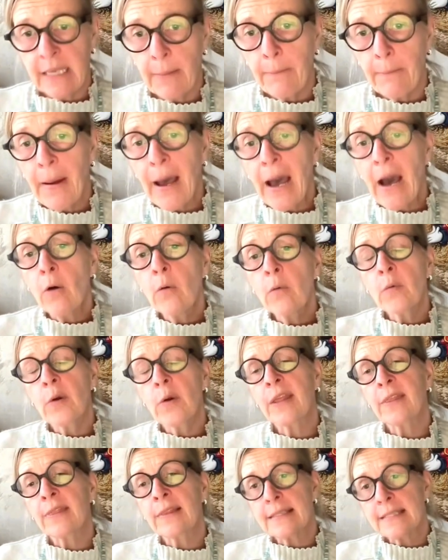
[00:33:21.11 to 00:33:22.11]

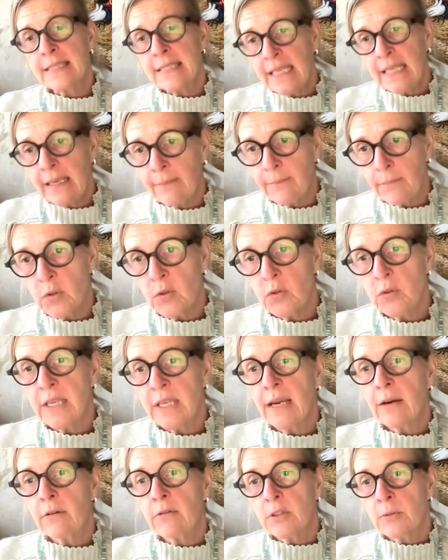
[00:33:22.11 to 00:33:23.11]
empowering the team to
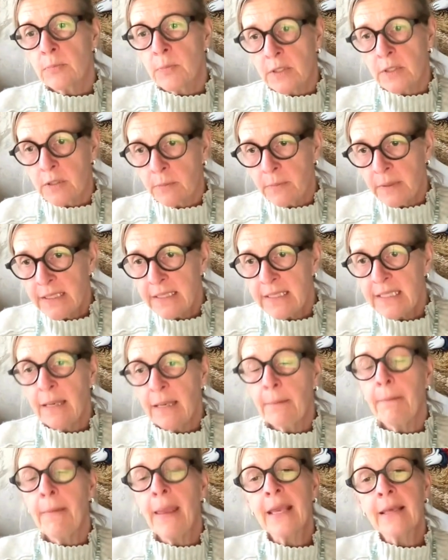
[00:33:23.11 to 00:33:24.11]
take responsibility
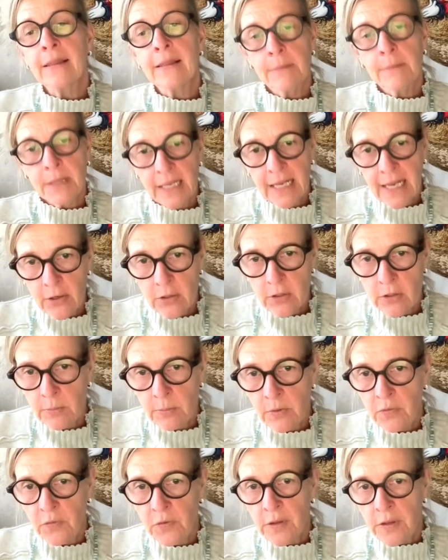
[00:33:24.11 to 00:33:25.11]
and make them
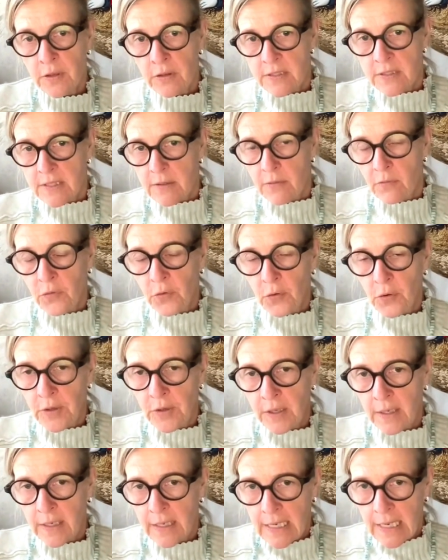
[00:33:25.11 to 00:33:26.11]
accountable for
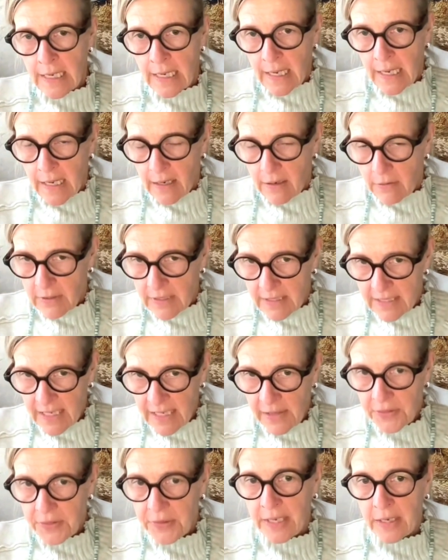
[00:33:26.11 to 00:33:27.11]
the
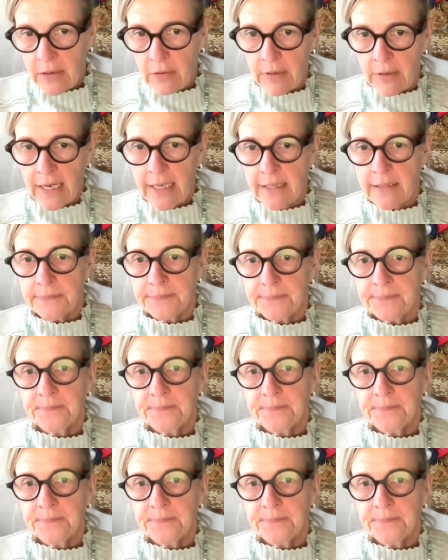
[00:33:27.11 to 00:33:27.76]
result they create.